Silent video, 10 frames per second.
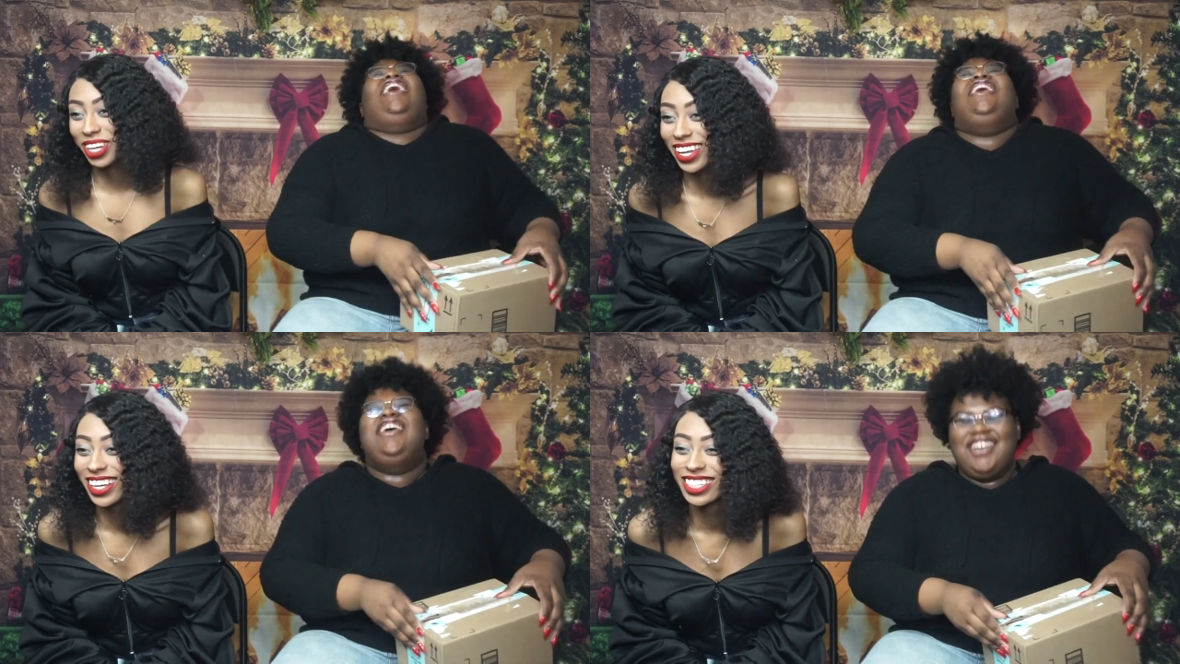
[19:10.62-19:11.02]

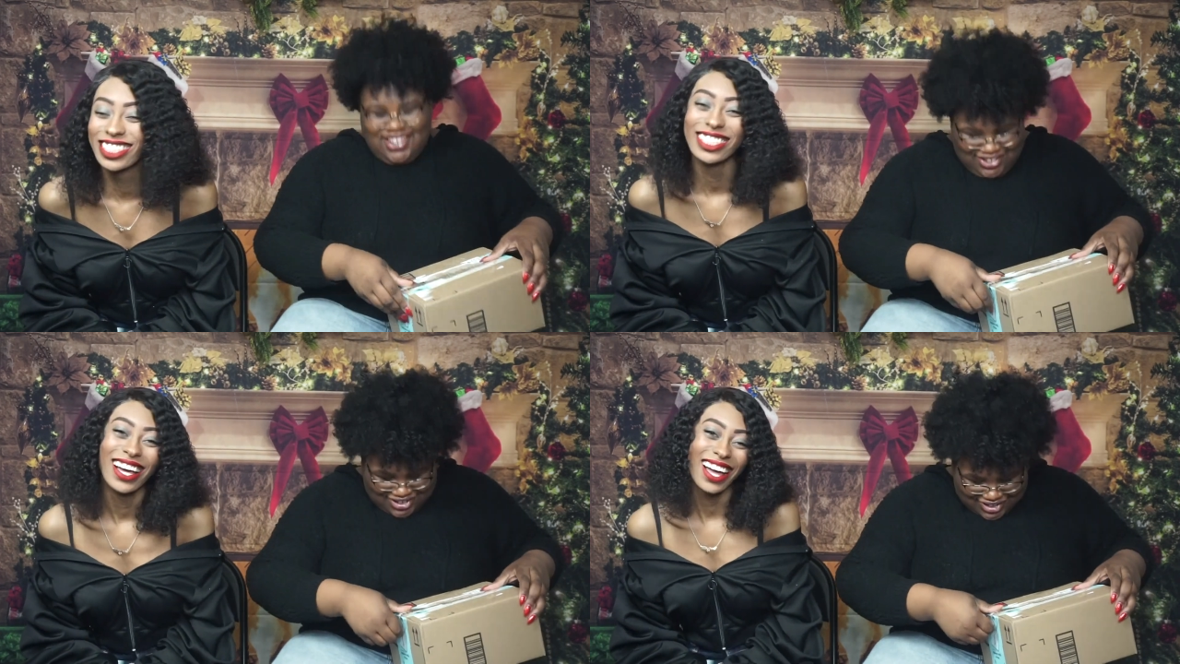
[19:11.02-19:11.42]
Speaker 1: wish.
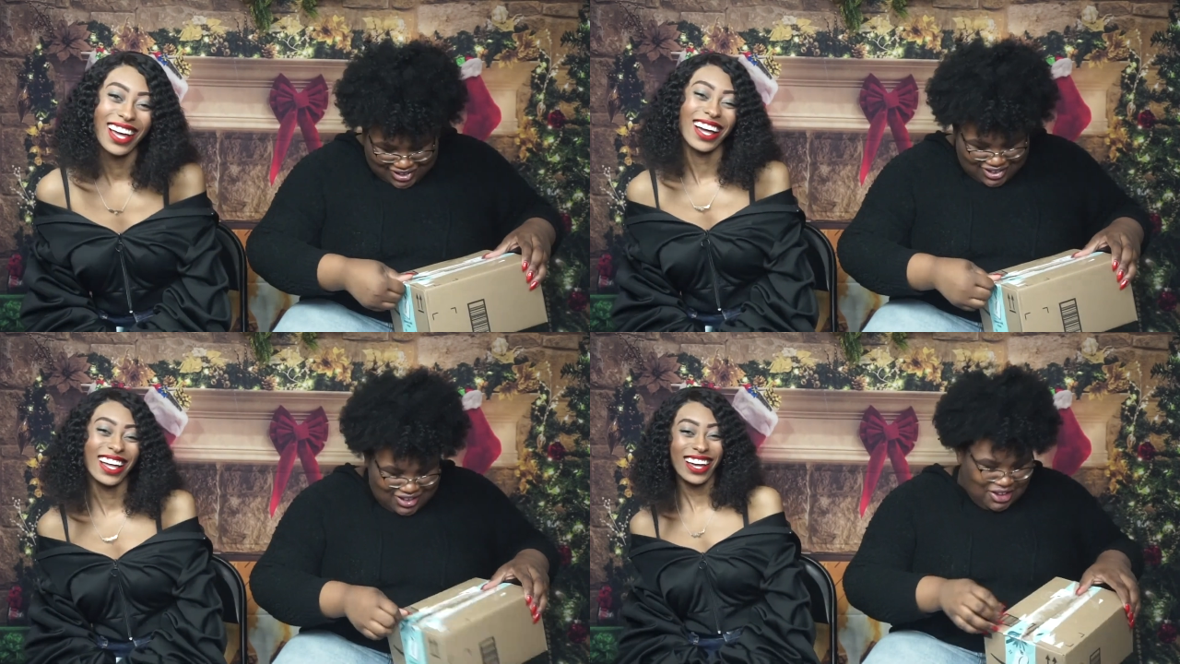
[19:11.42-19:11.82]

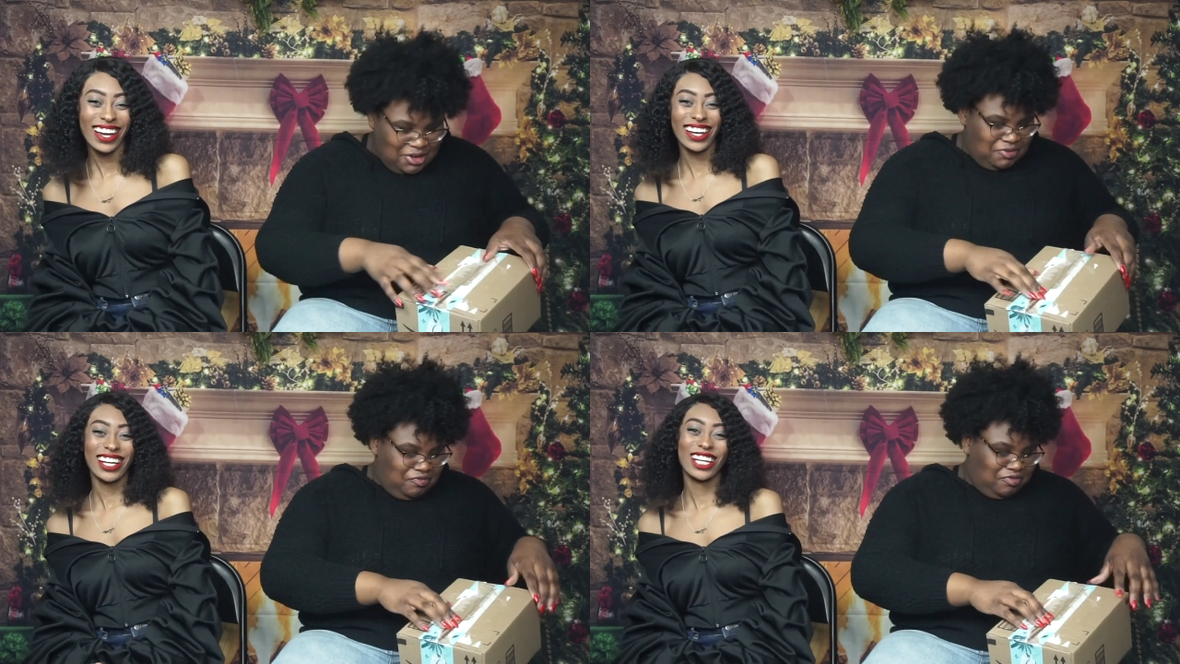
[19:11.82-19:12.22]

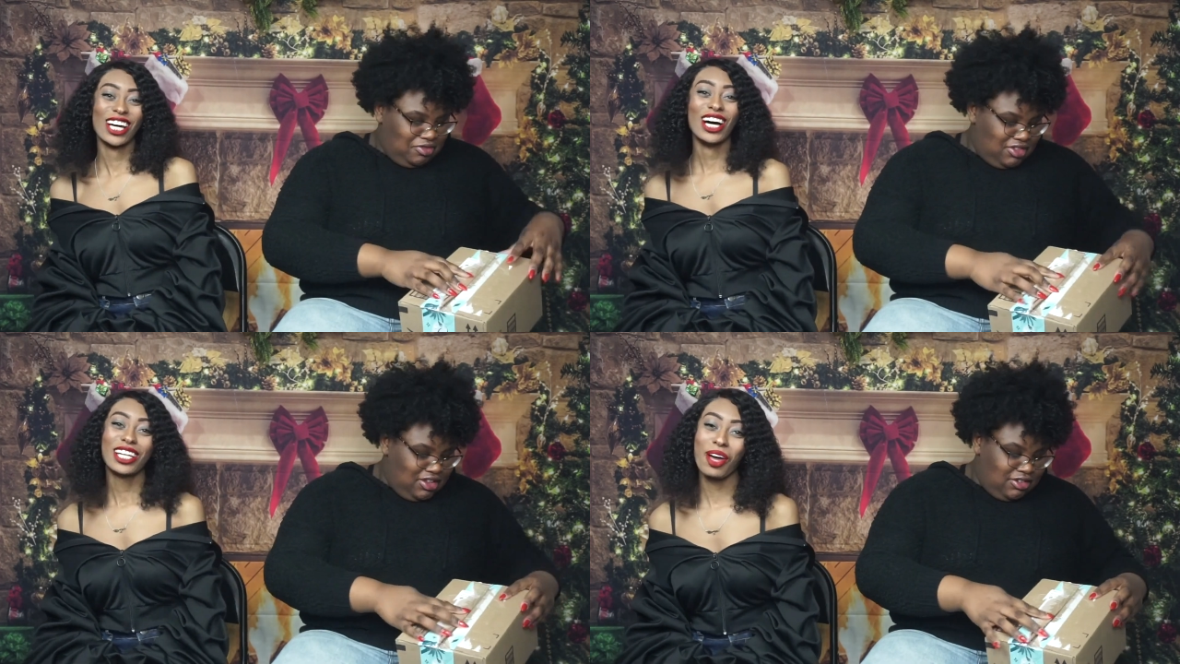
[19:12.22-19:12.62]

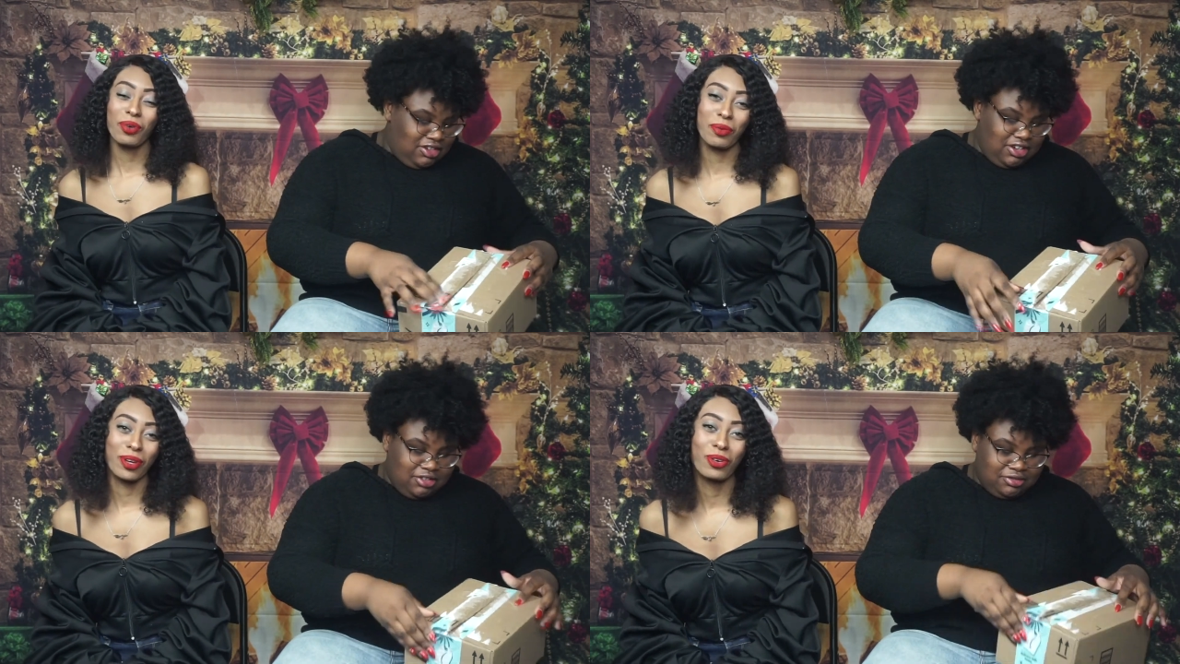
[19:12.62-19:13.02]
That
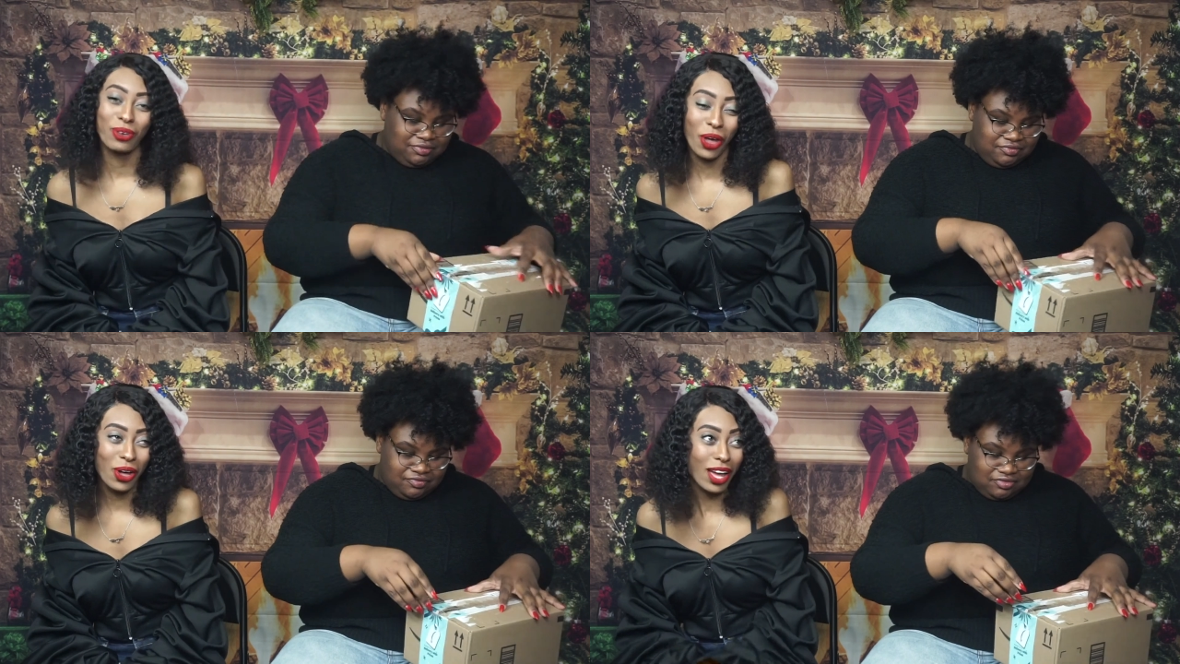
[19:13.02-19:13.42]
would have been cool
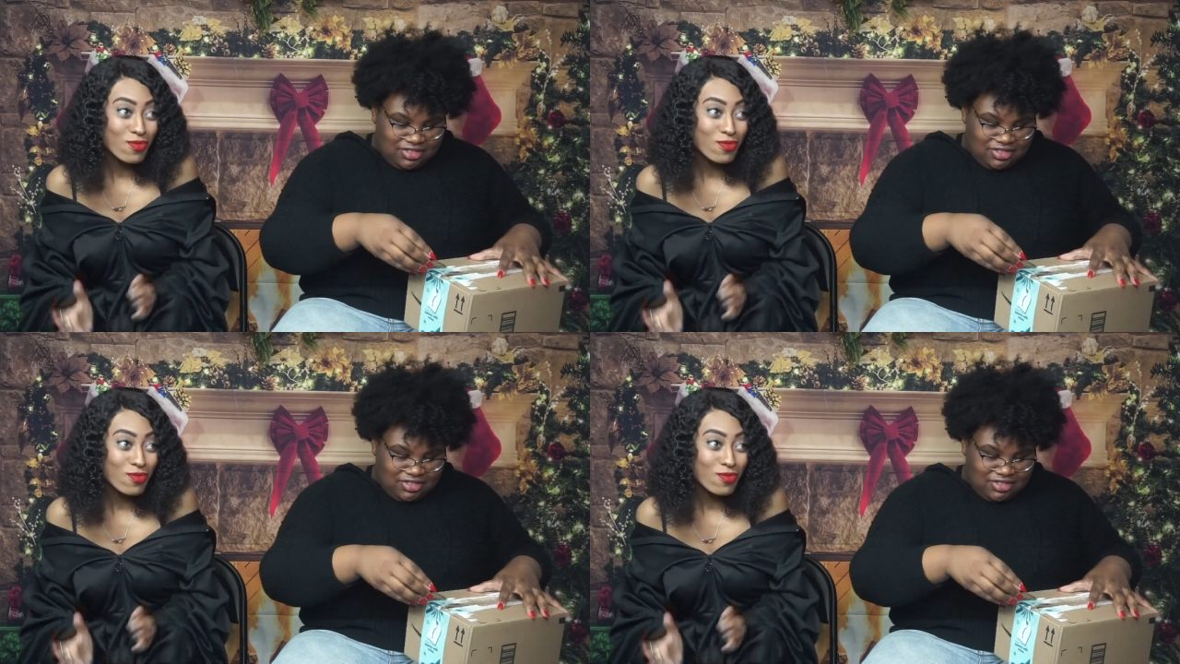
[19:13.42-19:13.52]
though. Like,